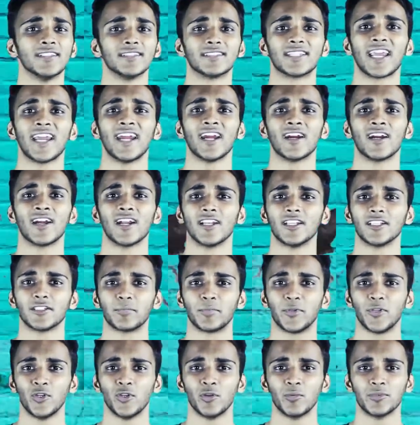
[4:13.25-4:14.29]
his hair and his
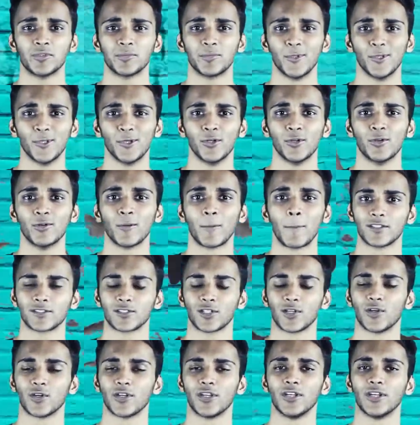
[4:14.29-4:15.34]
pubes blue.
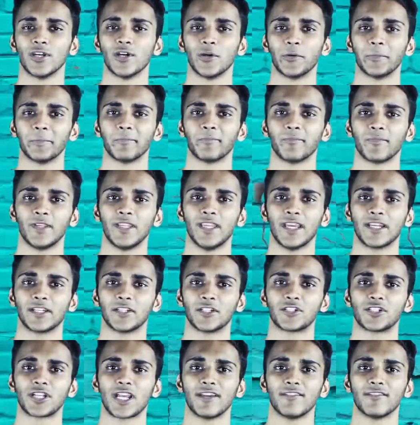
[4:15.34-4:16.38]
So, you know, he had to
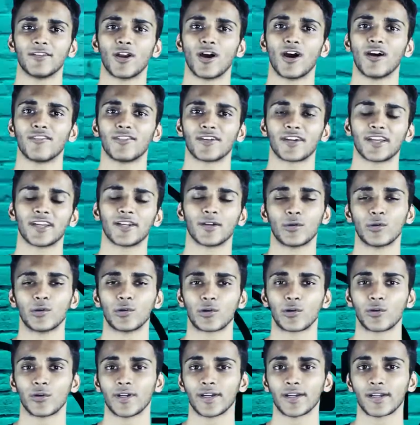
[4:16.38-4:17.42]
shave it off again real
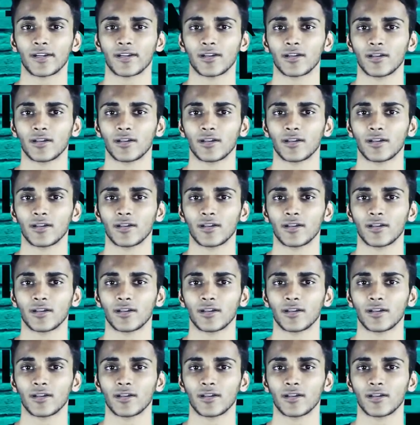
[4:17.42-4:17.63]
quick.